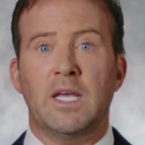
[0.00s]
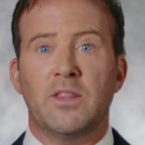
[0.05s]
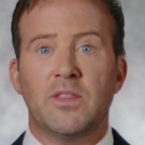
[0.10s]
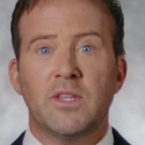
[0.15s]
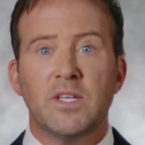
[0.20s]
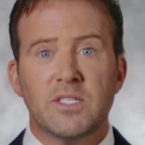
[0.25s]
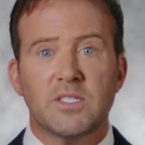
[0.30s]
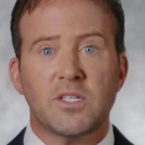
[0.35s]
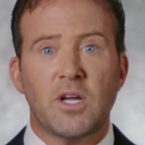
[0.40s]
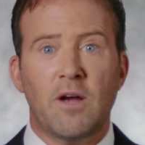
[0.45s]
in
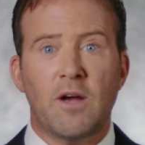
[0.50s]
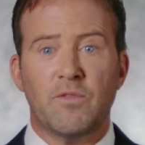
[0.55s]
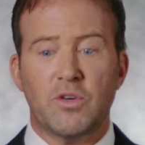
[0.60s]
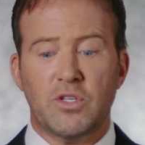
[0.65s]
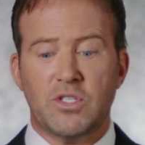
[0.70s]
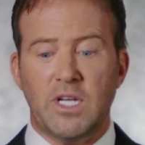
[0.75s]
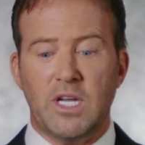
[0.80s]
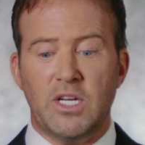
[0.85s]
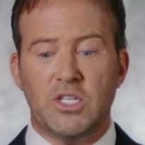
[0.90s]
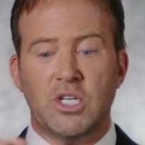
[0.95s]
this
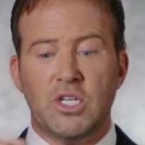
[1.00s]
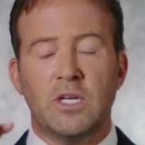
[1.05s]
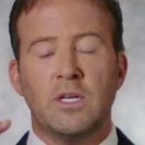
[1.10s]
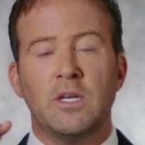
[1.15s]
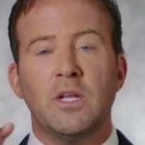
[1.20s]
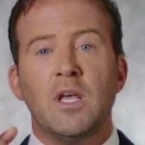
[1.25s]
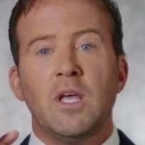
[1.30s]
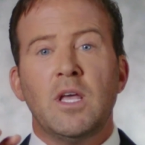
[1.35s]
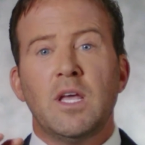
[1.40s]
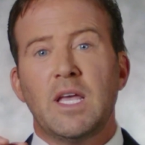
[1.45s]

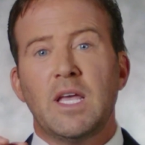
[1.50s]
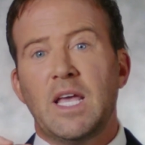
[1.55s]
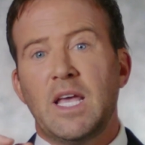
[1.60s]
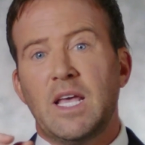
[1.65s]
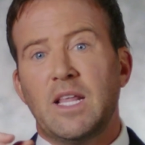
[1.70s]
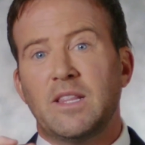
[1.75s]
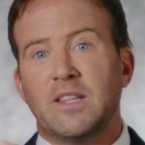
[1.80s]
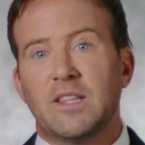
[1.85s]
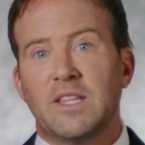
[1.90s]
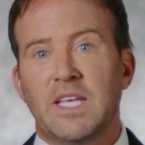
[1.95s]
conversation,
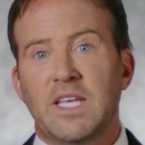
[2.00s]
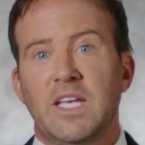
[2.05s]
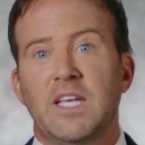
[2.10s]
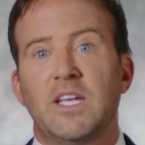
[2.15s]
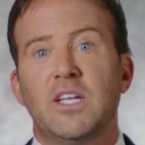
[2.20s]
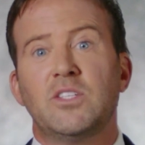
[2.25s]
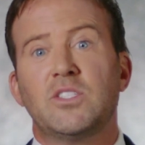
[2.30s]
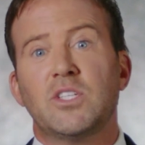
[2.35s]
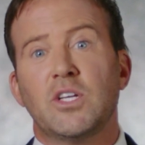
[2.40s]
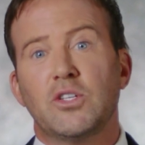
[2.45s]
it
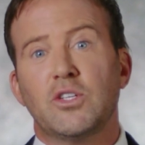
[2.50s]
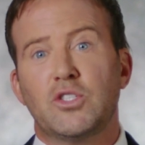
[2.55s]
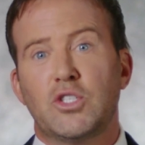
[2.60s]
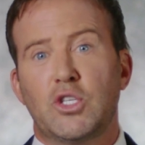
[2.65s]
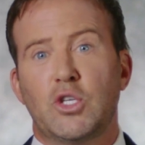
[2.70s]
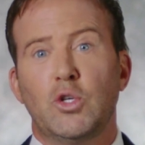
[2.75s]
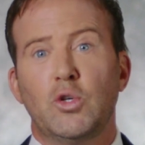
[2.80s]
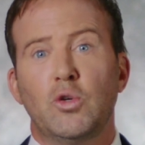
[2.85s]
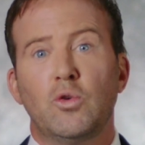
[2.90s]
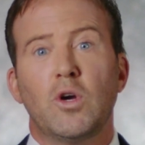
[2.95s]
leads
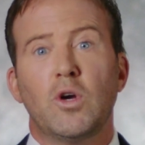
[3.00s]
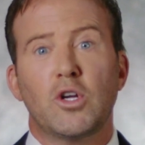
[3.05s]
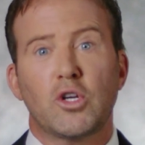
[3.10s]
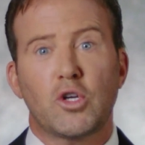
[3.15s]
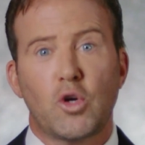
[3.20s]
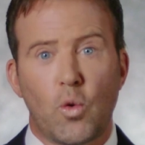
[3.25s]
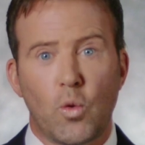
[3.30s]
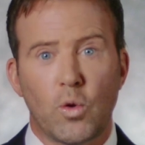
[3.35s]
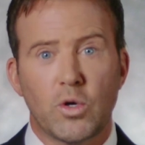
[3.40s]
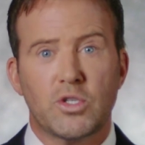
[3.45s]
to
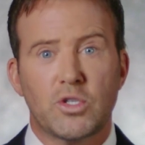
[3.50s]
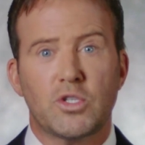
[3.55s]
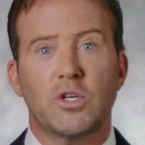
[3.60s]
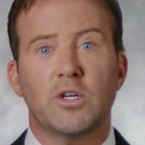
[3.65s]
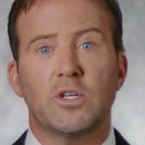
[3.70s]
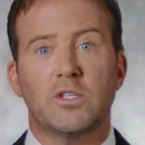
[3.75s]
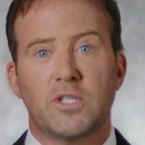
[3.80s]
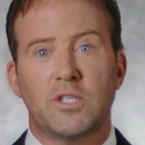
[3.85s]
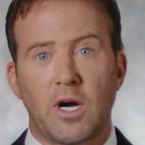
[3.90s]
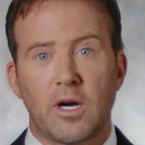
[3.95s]

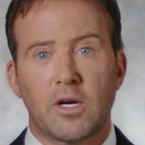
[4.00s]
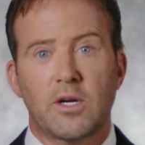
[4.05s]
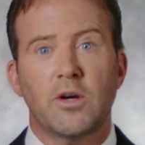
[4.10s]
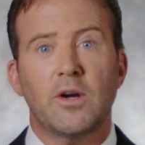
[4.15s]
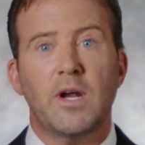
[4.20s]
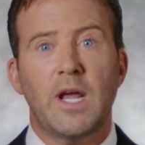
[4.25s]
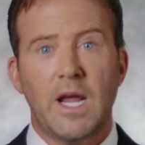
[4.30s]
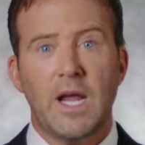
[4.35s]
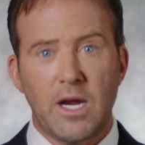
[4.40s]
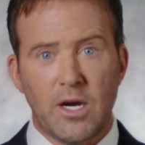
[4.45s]
coarser, darker
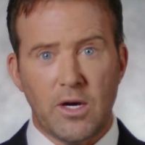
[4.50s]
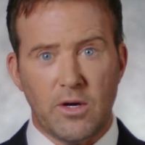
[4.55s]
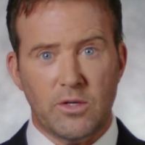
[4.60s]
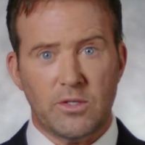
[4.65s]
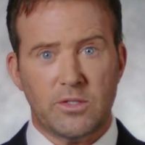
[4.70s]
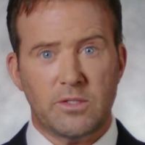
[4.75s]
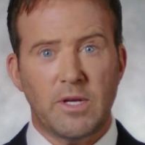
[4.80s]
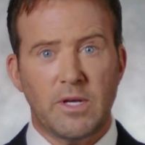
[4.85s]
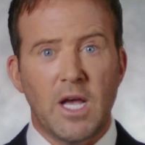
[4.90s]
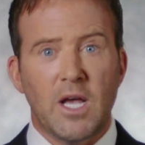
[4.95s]

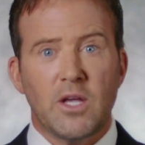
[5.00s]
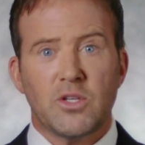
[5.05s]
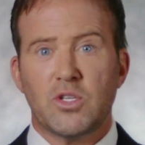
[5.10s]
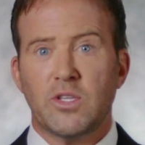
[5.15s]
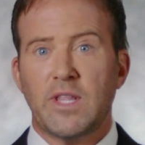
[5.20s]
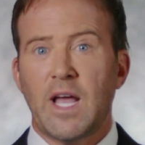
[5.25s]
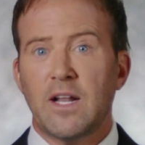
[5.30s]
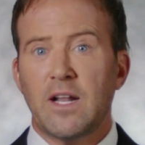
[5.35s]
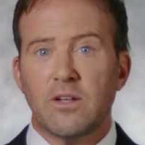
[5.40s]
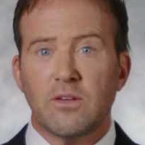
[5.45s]
hairs. So
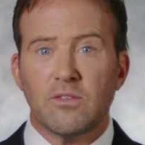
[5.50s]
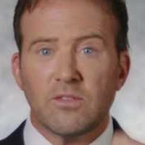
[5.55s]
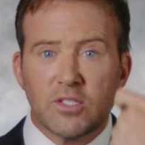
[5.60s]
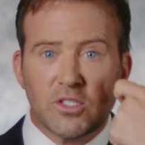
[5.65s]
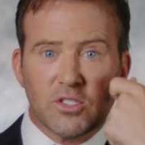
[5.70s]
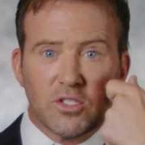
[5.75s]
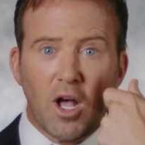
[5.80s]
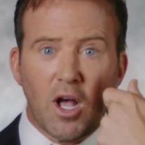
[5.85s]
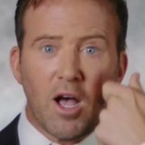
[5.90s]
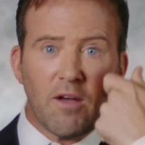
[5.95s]
that
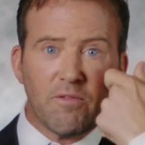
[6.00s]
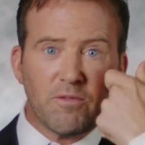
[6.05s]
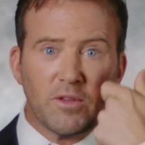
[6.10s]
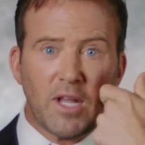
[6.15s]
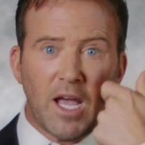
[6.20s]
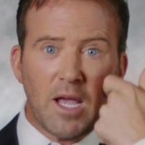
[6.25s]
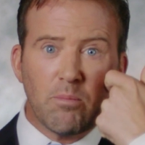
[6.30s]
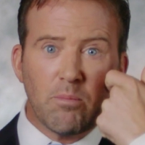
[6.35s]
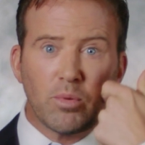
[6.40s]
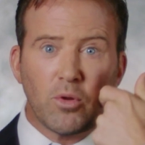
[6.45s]
soft,
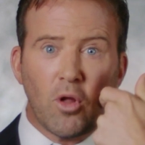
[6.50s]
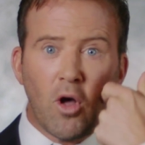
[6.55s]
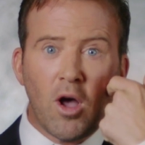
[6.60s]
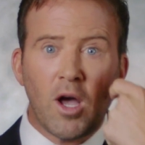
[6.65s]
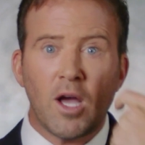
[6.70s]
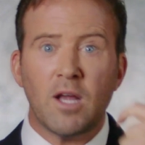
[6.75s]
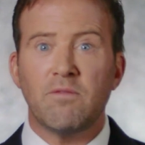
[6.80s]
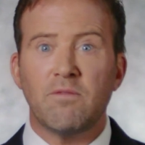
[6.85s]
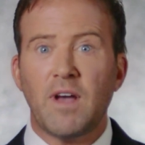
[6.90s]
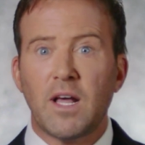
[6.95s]
light
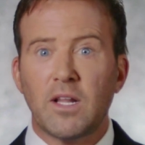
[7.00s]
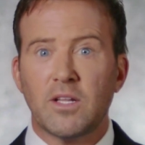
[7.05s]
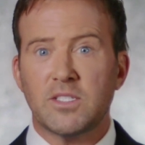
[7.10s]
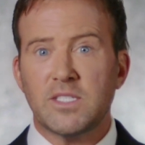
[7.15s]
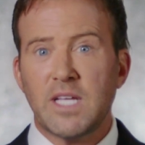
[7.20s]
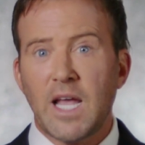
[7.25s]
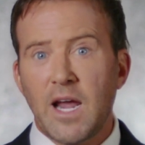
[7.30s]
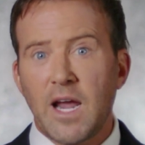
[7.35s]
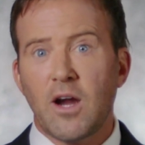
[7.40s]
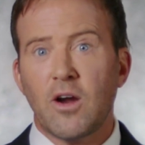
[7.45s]
blonde,
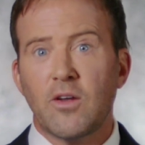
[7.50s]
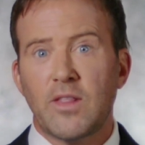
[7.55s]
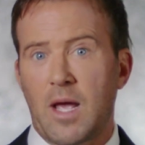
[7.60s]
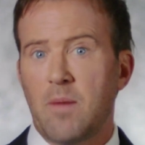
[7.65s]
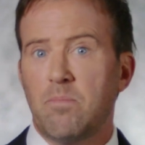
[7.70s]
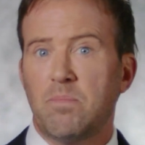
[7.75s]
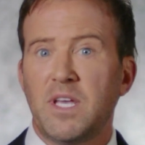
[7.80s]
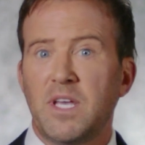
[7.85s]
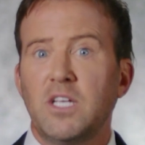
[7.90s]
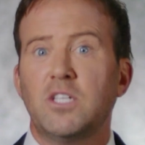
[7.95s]
vellus hair,
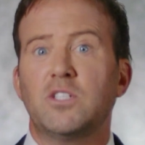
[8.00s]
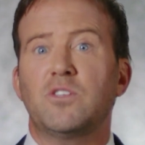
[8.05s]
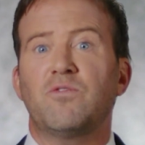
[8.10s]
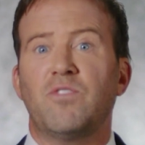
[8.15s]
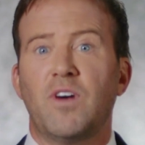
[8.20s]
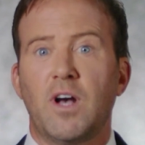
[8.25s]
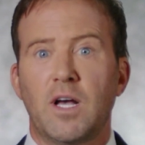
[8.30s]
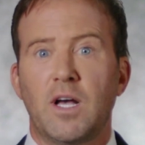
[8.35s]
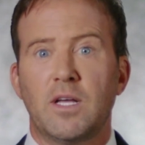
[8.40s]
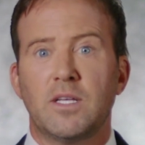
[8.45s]
that peach
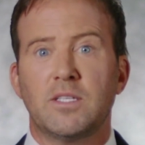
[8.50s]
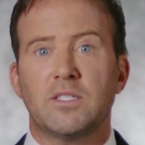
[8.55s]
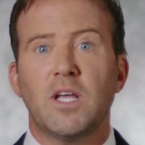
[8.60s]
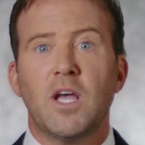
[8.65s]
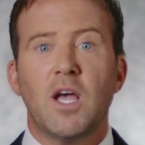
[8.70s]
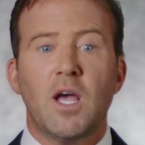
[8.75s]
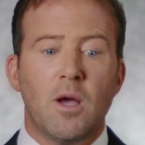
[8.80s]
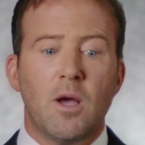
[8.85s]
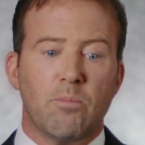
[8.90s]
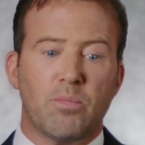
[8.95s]
fuzz,
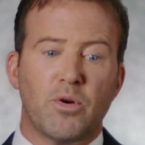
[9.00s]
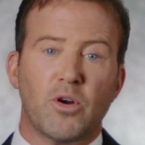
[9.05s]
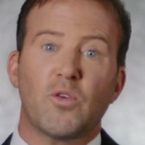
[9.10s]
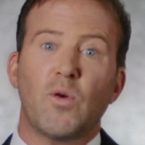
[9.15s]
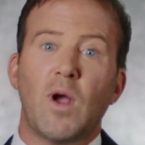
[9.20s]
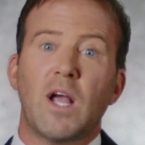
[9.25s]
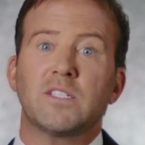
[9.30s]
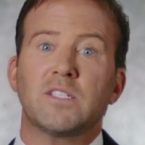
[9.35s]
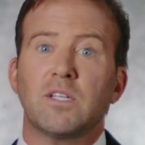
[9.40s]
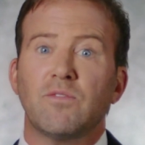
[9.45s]

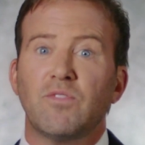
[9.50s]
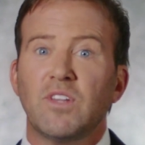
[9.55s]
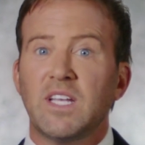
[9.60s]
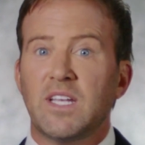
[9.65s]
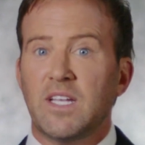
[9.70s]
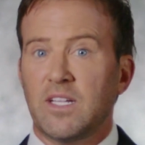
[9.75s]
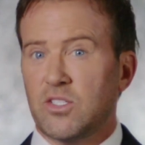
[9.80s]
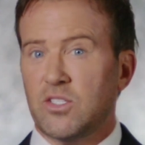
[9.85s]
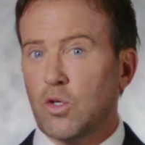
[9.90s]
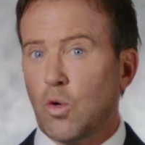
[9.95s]
progressively
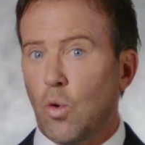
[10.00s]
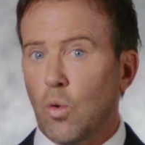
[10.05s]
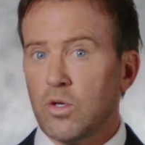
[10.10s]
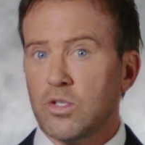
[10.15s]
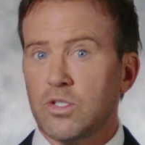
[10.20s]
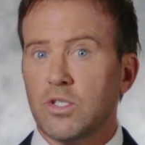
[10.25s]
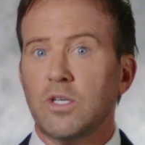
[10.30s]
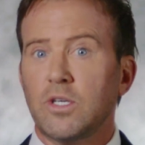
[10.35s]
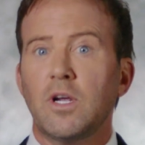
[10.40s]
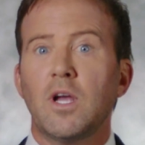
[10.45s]
gets
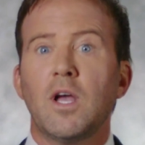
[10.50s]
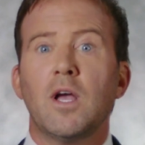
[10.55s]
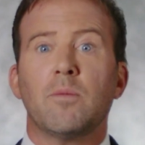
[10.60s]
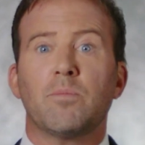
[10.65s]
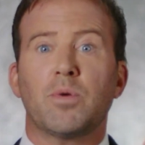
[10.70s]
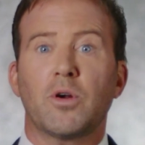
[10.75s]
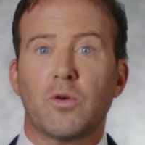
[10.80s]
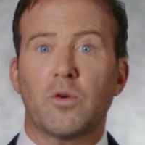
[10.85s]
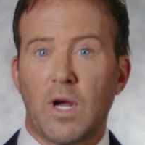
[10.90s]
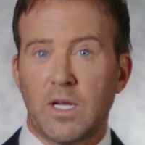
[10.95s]
coarser,
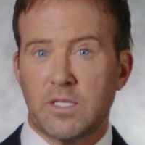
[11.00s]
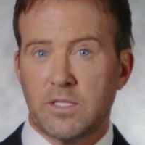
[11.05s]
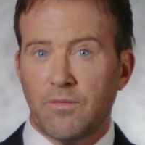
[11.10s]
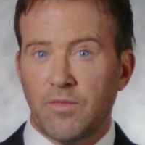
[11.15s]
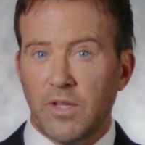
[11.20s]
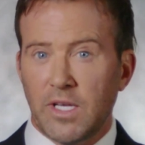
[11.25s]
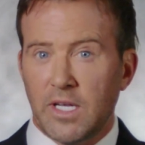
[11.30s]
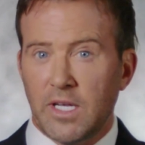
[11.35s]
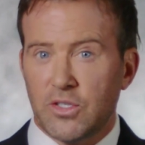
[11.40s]
progressively